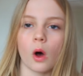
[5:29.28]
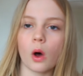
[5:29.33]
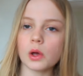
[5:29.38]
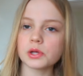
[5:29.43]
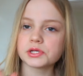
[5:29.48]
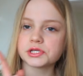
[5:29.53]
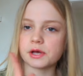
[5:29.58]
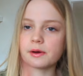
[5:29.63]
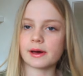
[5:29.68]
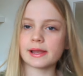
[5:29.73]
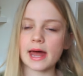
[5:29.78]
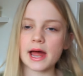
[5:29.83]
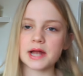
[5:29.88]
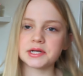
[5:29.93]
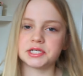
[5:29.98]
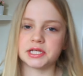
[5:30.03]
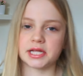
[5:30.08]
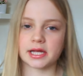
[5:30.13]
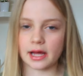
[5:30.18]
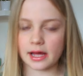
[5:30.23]
Also, I
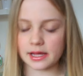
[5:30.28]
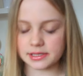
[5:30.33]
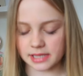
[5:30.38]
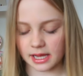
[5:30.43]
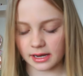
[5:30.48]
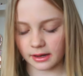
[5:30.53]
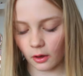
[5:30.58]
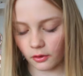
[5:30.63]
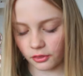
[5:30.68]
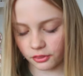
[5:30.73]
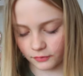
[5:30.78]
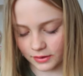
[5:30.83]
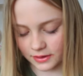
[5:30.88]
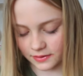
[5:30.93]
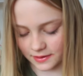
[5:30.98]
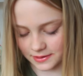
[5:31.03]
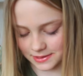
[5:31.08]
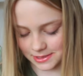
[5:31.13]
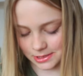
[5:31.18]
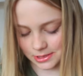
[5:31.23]
lied to you guys, I got three
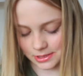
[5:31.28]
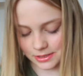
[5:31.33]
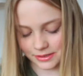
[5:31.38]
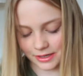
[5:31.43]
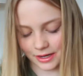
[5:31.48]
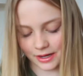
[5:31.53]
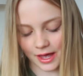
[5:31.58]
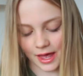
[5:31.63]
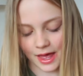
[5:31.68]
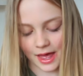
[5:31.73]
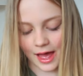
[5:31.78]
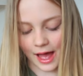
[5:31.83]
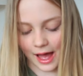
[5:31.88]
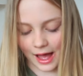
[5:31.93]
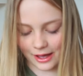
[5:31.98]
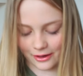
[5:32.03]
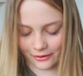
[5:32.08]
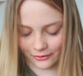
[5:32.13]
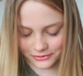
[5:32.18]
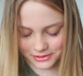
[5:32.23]
things in New Look.
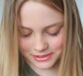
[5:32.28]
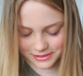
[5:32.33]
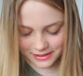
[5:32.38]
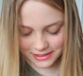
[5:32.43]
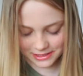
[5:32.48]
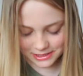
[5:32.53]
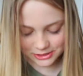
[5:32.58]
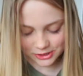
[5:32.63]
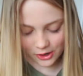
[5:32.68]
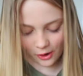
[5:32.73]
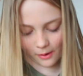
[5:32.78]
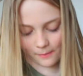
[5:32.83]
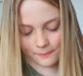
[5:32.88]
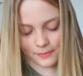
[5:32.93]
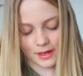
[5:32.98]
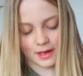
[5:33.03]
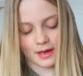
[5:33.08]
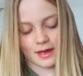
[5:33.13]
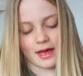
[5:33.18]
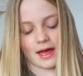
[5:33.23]
I got to this
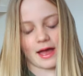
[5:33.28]
top,